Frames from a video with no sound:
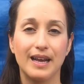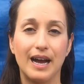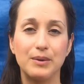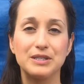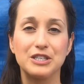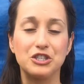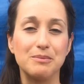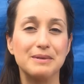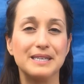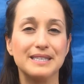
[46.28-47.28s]
I was a
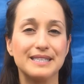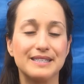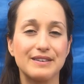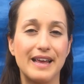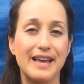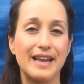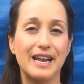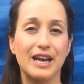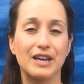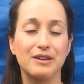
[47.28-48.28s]
gymnast and
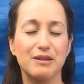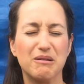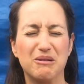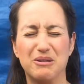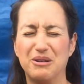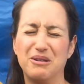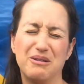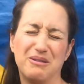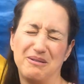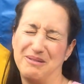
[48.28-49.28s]
I, oh
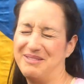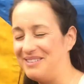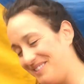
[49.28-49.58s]
no.